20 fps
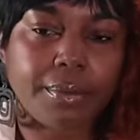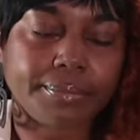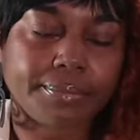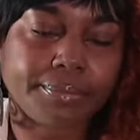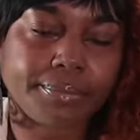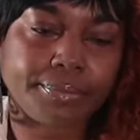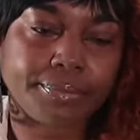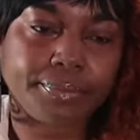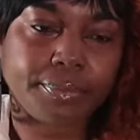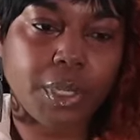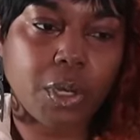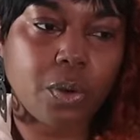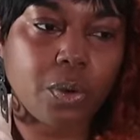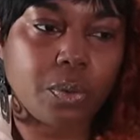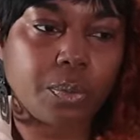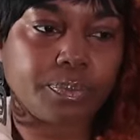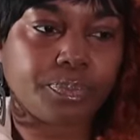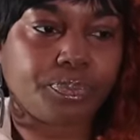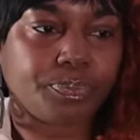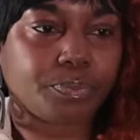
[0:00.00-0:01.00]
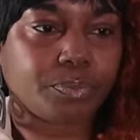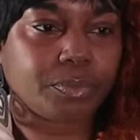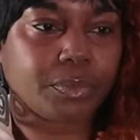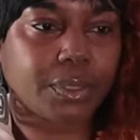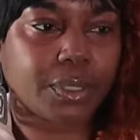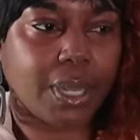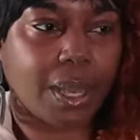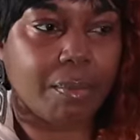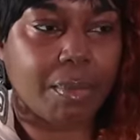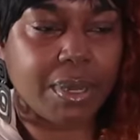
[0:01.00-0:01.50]
mm-mm, nope.
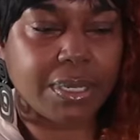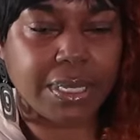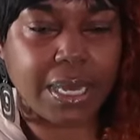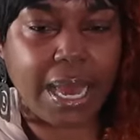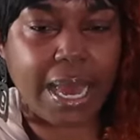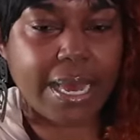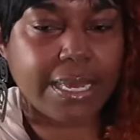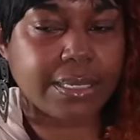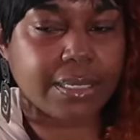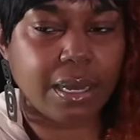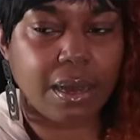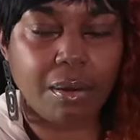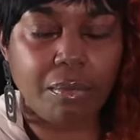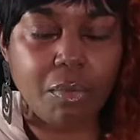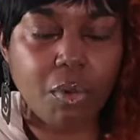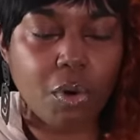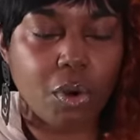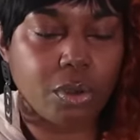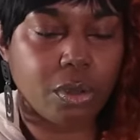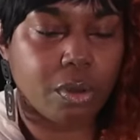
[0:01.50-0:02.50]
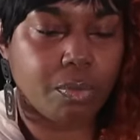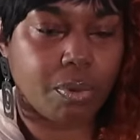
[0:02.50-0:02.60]
They must have had something on you,